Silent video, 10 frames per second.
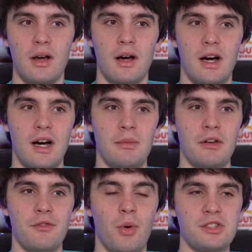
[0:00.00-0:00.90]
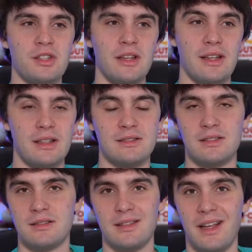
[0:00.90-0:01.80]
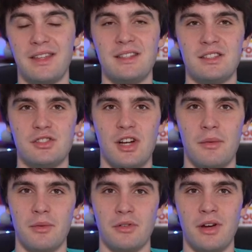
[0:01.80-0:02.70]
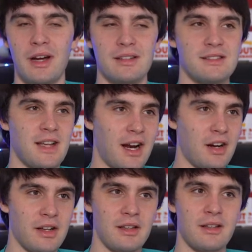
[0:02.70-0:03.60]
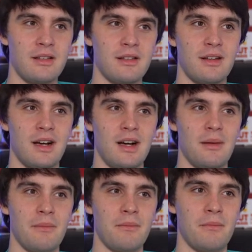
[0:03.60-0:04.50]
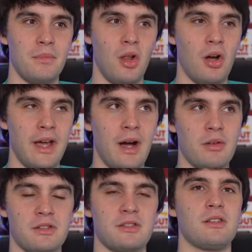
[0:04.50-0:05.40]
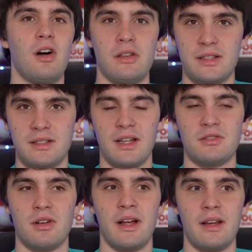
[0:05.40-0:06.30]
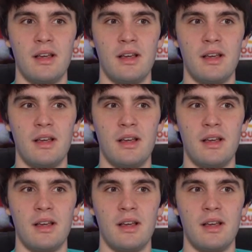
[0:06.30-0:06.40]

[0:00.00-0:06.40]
Unfortunately, it's not the easiest job in the world, right? It's tiring, long hours, all these things, right?